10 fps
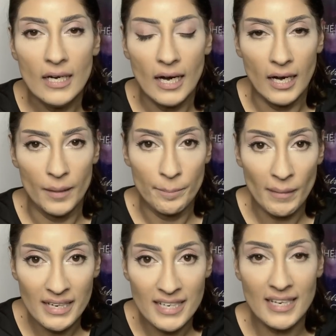uh,
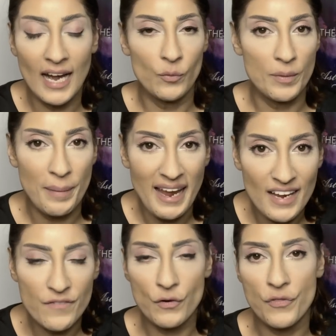money, how we
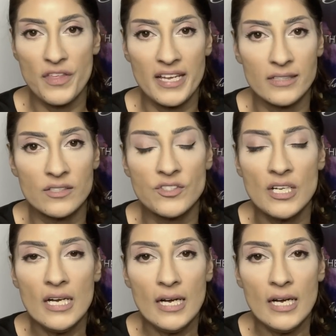pay for things.